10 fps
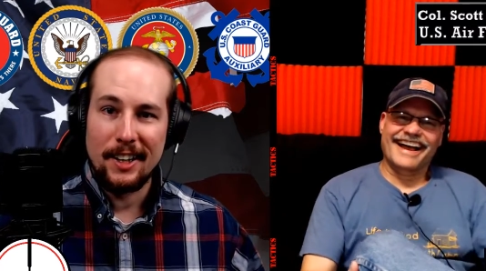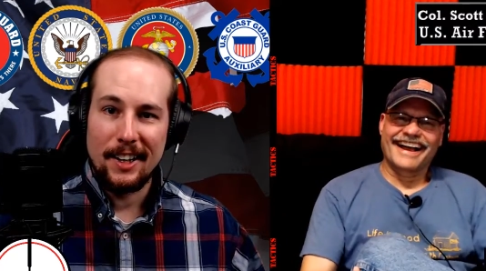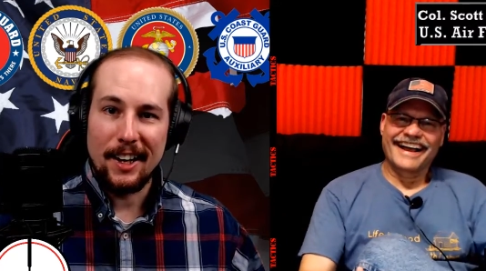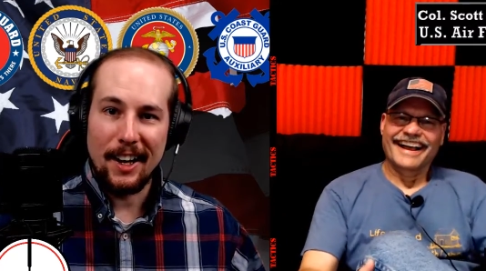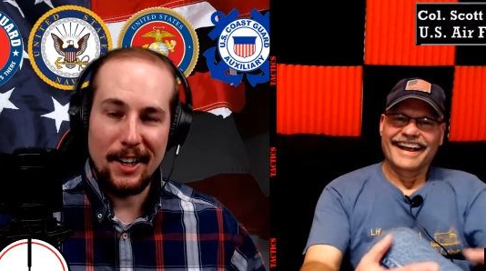
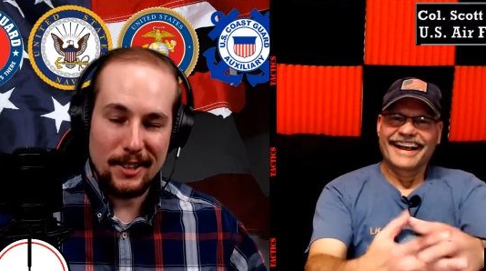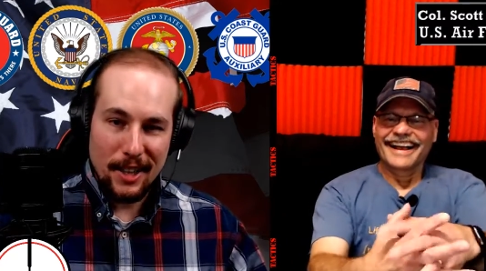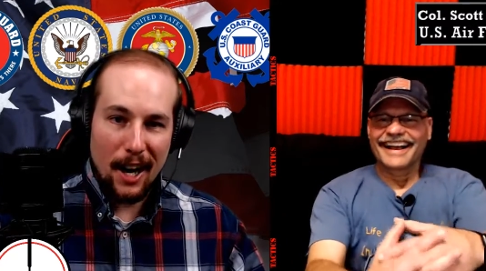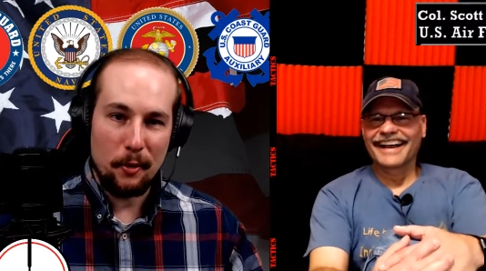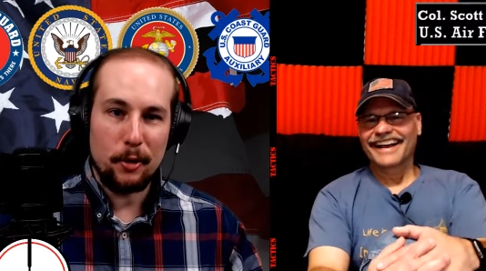Speaker 1: Uh, it's
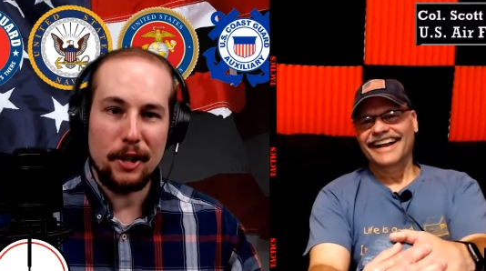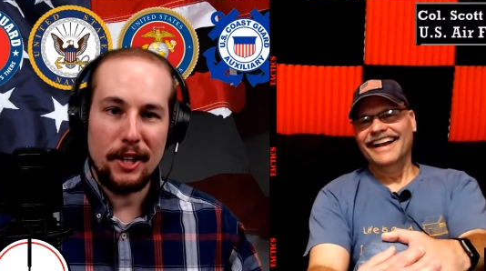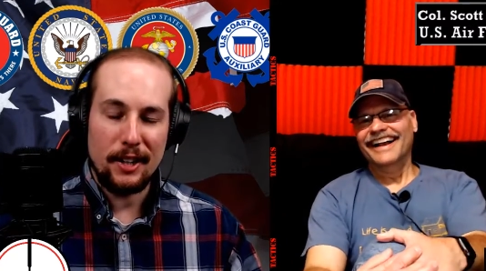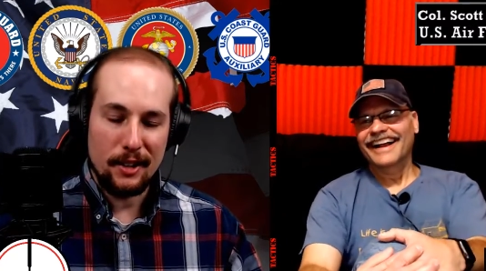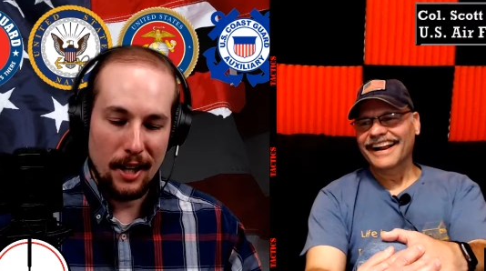not really
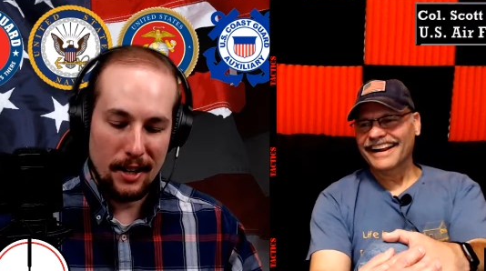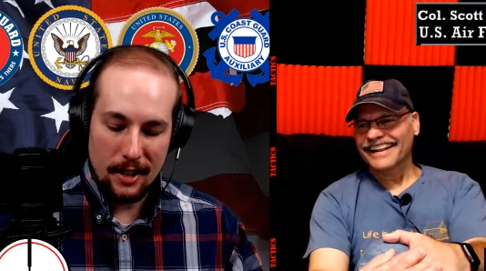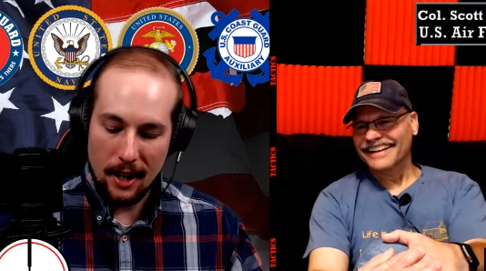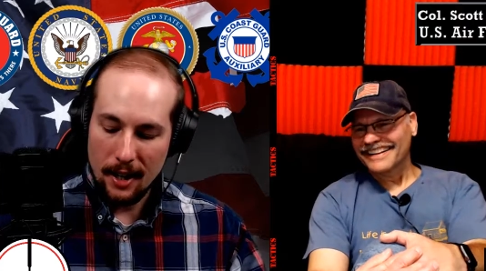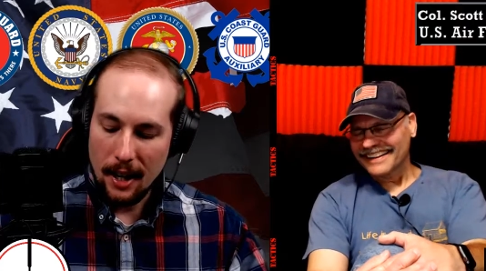like that.
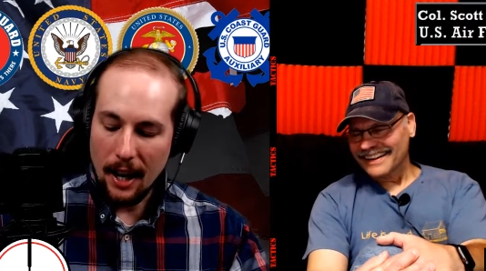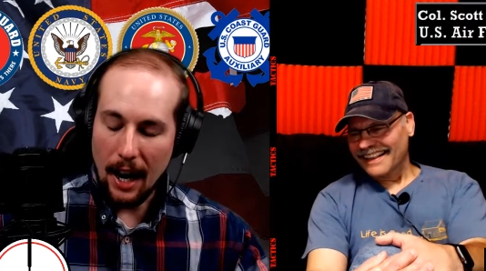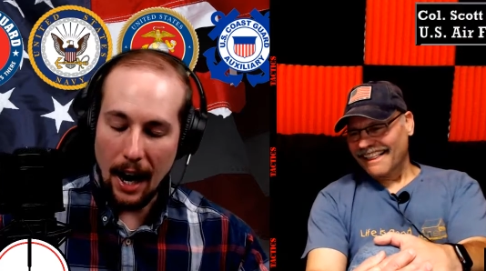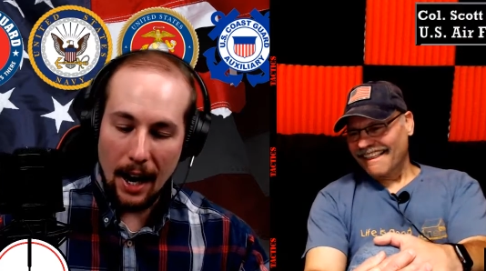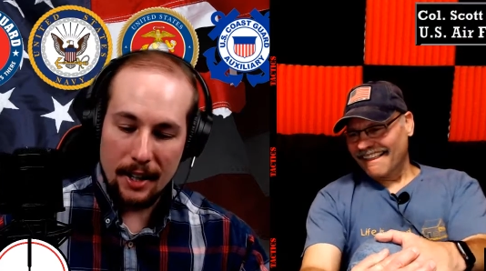
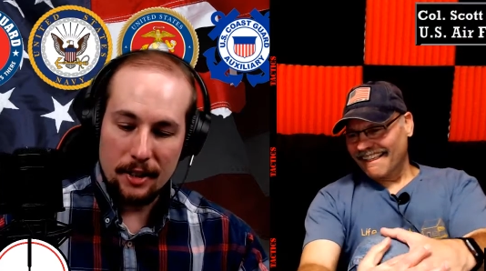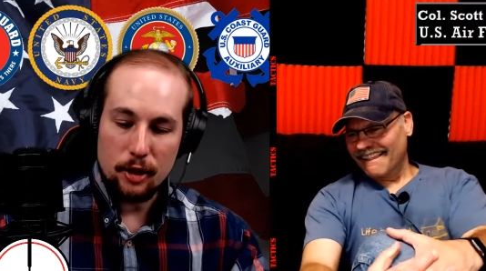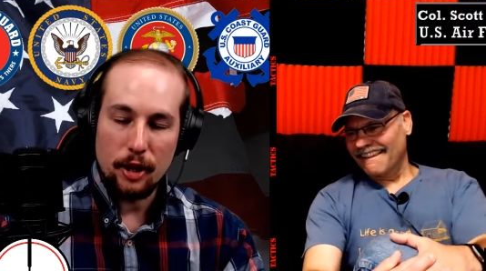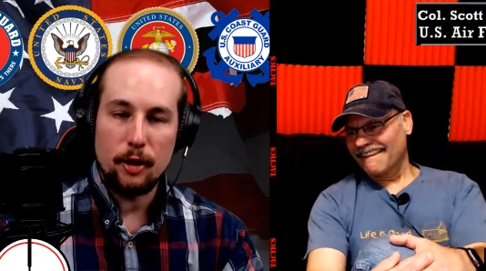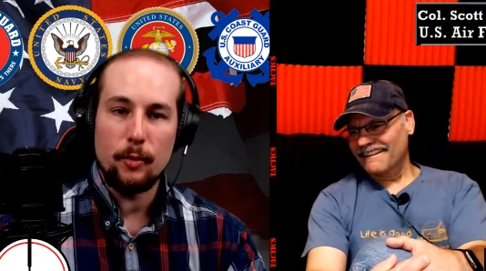I
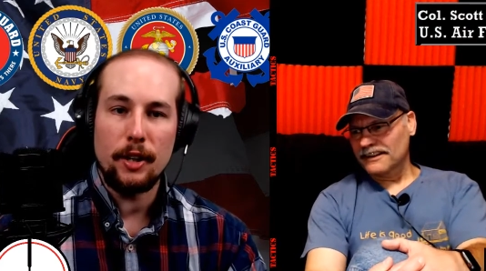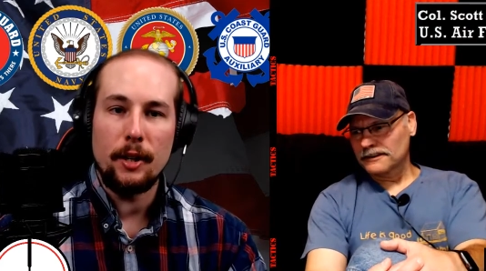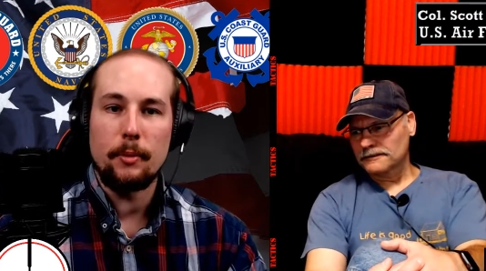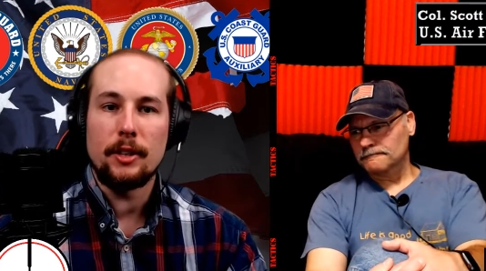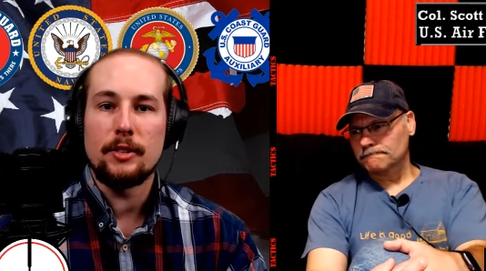genuinely am
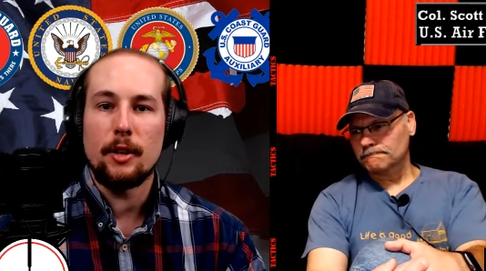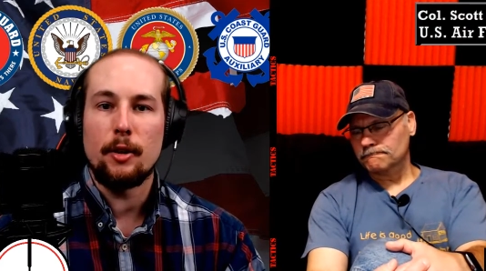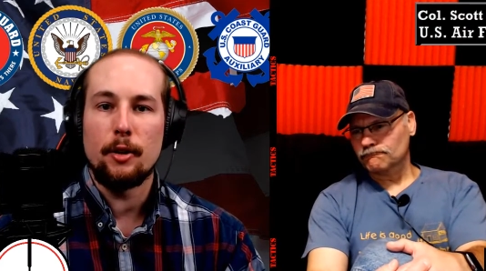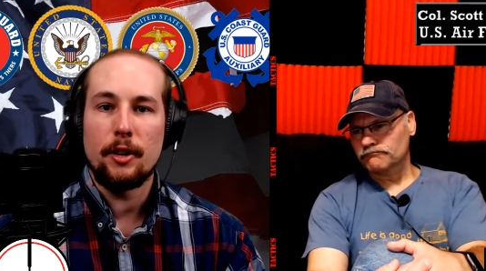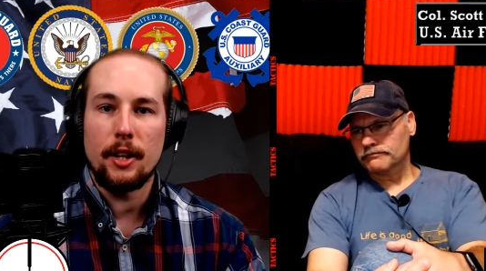
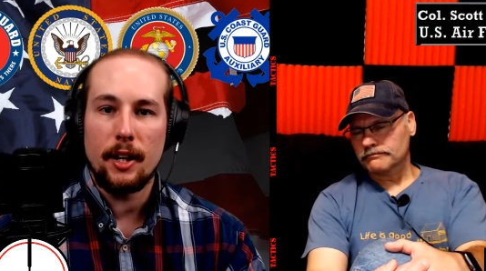concerned that